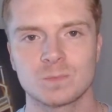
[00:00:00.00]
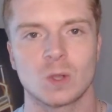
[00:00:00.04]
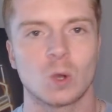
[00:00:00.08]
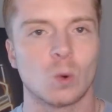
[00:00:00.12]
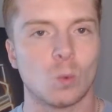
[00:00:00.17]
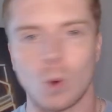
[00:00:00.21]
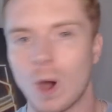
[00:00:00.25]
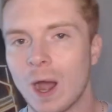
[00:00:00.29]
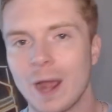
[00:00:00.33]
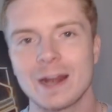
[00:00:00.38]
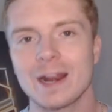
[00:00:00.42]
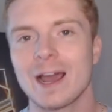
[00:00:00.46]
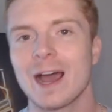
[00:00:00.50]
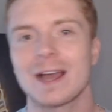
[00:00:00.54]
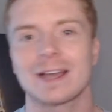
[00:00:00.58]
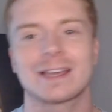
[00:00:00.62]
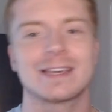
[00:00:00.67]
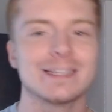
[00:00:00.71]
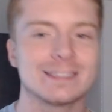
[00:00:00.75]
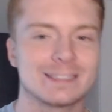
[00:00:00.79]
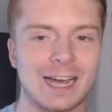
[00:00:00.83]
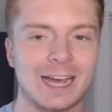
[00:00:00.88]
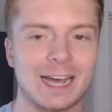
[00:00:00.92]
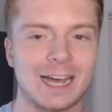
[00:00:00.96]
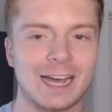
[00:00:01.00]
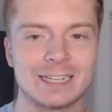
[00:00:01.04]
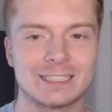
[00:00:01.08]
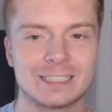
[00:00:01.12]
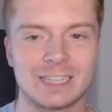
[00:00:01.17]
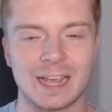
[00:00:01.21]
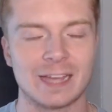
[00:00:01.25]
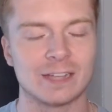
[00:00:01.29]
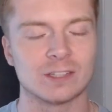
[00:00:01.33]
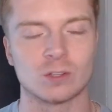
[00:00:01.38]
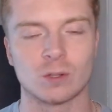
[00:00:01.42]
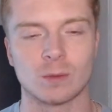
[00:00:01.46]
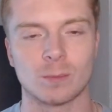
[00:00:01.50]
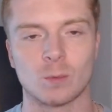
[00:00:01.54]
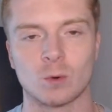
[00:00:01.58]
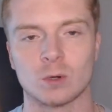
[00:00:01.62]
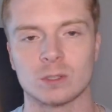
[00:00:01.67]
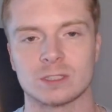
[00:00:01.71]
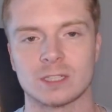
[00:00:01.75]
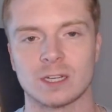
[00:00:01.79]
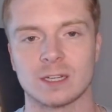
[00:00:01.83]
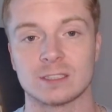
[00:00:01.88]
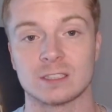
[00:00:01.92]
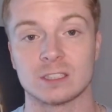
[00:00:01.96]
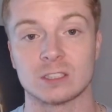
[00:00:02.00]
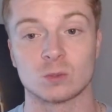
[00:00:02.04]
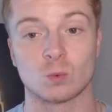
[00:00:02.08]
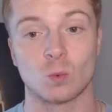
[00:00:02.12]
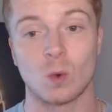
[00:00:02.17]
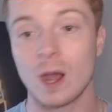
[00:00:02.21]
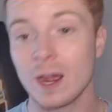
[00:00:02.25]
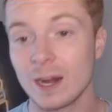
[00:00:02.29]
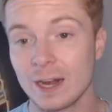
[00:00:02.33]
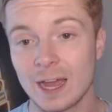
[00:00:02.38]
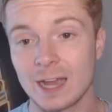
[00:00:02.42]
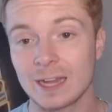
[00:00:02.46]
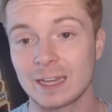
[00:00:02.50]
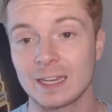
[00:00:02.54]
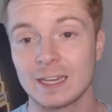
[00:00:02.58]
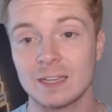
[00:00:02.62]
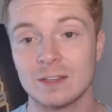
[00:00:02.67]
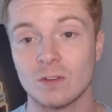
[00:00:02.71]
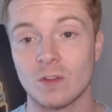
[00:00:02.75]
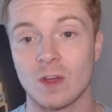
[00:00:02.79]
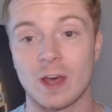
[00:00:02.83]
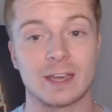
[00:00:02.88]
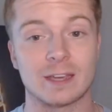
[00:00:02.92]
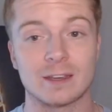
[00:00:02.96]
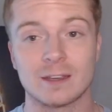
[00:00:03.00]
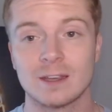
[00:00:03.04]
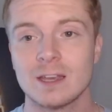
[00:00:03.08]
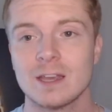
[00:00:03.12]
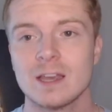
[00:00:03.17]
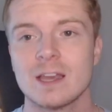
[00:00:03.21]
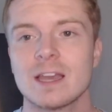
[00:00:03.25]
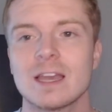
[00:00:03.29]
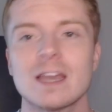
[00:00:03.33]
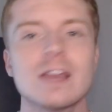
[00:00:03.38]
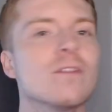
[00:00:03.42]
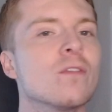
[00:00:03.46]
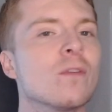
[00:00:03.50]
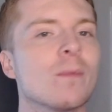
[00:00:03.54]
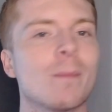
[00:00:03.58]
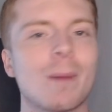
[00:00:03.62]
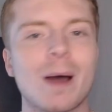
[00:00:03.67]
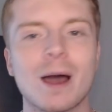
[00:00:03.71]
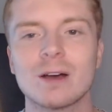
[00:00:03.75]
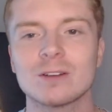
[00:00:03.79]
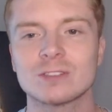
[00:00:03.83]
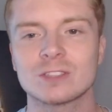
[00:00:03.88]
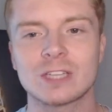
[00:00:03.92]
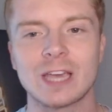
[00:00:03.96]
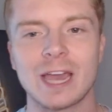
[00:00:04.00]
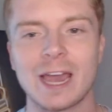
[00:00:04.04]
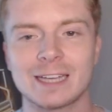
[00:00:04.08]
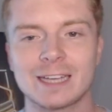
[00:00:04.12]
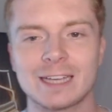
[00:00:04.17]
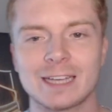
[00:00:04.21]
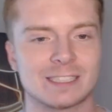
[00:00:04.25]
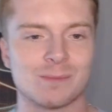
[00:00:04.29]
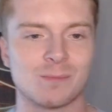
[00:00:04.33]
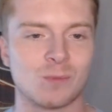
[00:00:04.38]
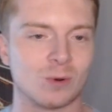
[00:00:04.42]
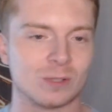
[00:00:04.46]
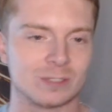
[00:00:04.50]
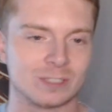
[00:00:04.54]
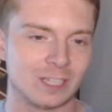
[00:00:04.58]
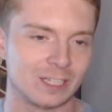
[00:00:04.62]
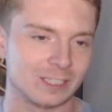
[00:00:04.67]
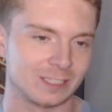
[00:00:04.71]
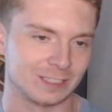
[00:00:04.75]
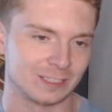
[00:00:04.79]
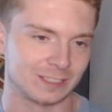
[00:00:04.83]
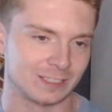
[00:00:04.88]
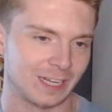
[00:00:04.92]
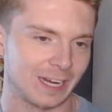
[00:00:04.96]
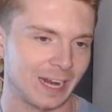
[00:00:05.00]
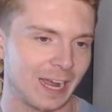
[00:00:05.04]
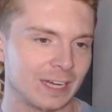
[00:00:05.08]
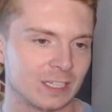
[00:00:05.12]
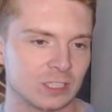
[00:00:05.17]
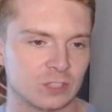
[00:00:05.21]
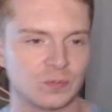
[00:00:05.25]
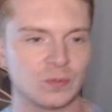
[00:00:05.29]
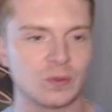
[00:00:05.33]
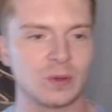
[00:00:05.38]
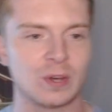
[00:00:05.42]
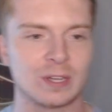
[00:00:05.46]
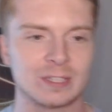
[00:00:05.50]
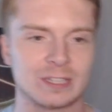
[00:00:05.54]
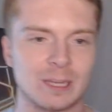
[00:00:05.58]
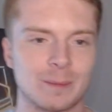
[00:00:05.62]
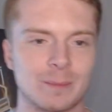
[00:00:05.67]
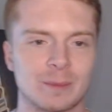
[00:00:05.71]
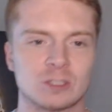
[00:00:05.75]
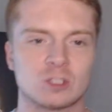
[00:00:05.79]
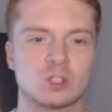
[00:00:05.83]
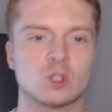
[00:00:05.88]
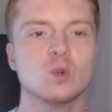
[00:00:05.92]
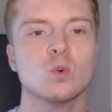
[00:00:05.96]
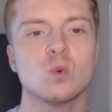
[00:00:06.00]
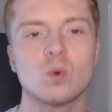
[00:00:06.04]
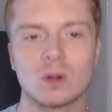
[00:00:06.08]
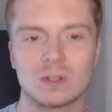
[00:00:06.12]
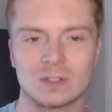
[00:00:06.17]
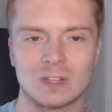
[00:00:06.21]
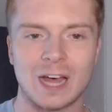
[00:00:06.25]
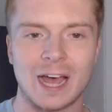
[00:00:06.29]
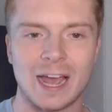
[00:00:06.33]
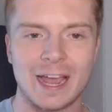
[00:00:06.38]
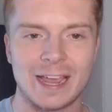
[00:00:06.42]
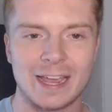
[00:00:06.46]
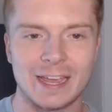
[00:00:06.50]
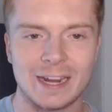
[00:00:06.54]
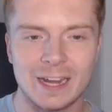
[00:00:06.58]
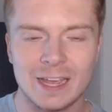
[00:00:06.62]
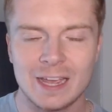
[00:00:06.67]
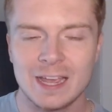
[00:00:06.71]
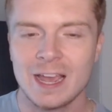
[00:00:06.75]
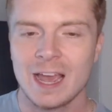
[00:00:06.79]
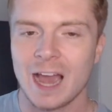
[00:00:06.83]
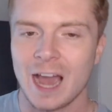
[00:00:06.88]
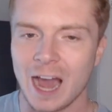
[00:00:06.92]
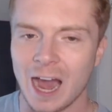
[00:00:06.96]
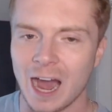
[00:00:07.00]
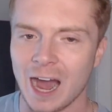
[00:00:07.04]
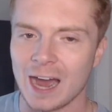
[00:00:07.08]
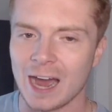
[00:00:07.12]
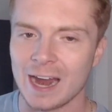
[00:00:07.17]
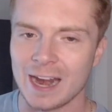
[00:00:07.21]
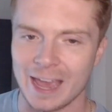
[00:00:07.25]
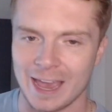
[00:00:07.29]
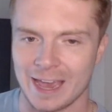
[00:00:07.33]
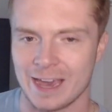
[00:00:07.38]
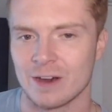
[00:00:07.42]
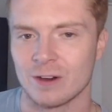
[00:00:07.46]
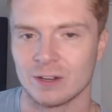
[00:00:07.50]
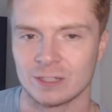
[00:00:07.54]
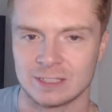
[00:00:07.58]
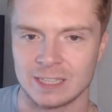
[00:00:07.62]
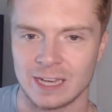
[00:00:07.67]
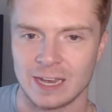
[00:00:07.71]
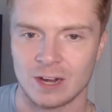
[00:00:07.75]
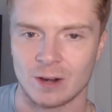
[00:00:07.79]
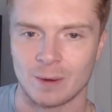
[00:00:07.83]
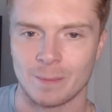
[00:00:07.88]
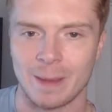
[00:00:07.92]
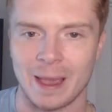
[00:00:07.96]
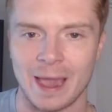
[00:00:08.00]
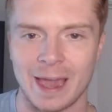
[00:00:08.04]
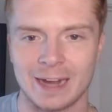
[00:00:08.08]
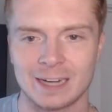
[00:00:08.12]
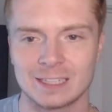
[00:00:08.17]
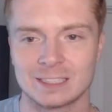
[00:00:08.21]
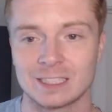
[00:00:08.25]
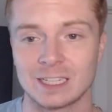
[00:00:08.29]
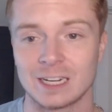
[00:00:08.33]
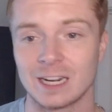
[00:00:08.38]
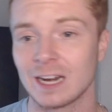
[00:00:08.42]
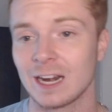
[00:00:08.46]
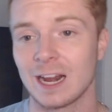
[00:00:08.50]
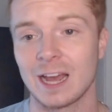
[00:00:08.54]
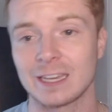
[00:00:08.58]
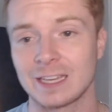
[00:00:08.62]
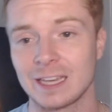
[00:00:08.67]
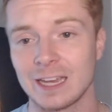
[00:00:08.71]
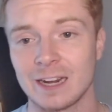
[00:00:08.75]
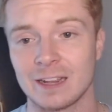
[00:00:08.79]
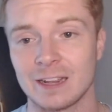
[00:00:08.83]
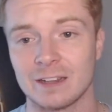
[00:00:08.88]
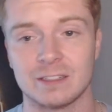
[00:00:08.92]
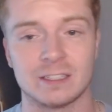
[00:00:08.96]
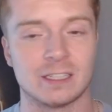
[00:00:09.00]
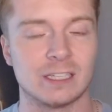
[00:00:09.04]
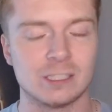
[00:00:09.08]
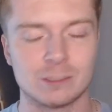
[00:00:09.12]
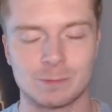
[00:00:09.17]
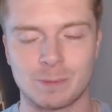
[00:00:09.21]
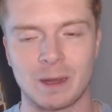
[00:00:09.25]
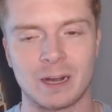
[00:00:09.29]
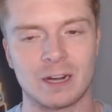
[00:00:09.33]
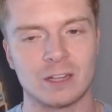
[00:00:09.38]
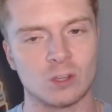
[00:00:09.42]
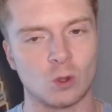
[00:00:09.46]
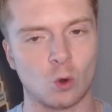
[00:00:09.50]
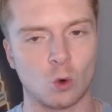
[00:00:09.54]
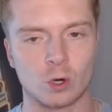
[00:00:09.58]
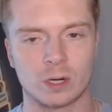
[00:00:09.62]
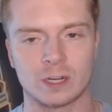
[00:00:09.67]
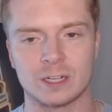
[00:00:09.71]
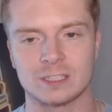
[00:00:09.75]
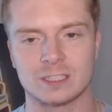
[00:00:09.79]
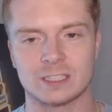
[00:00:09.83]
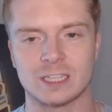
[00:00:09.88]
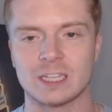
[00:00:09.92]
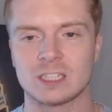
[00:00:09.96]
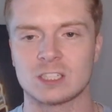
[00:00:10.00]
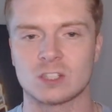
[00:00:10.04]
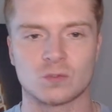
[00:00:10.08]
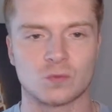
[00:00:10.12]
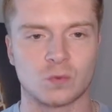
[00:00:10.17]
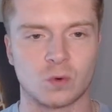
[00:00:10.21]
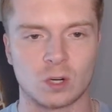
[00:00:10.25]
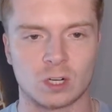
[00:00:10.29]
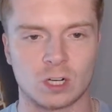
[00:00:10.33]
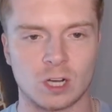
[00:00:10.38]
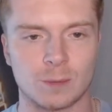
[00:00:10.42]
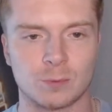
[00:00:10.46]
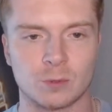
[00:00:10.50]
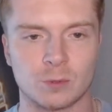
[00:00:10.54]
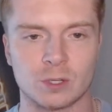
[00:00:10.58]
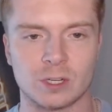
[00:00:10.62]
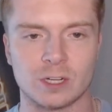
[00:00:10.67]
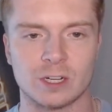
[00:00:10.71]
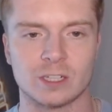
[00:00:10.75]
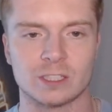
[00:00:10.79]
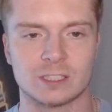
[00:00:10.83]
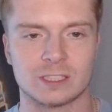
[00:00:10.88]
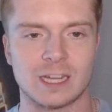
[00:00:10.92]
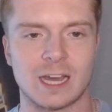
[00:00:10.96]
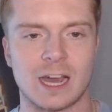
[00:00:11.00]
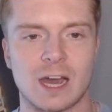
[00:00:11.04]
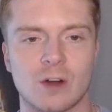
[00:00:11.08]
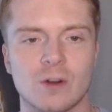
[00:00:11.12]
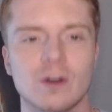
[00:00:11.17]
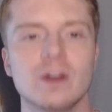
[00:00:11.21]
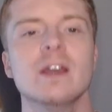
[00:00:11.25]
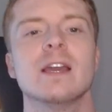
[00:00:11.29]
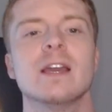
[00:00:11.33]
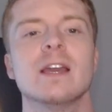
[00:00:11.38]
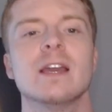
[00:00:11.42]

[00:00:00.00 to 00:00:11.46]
Why not get Ty Chandler more touches? Why not get, like, even Miles Gaskin more touches? Like, I just feel like they've been too reliant on Alexander Mattison. And I get it. He's been in the organization for a couple years now.